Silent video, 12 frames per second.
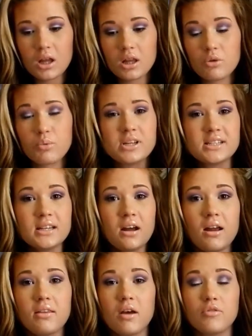The reason
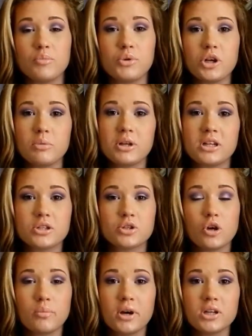I love the Beauty Blender
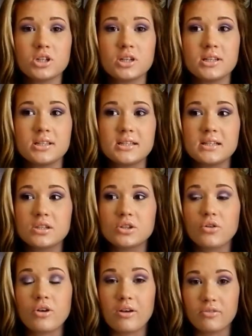so much is it's
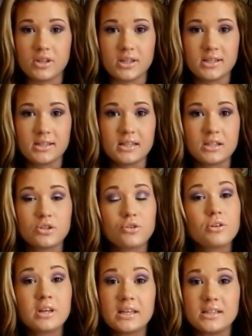so effortless. It's
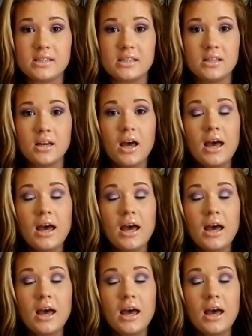so easy.